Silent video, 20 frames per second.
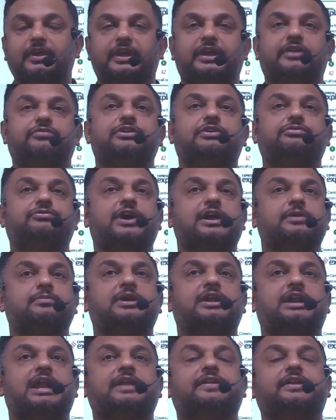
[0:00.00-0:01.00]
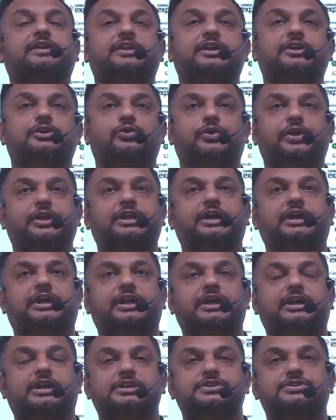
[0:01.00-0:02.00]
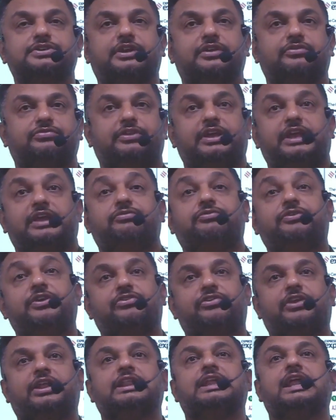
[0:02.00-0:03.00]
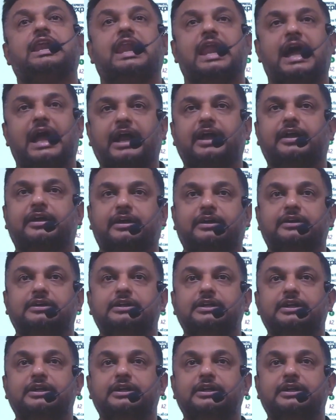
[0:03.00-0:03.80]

If the farmer, rather than doing the agriculture, if he sell the land,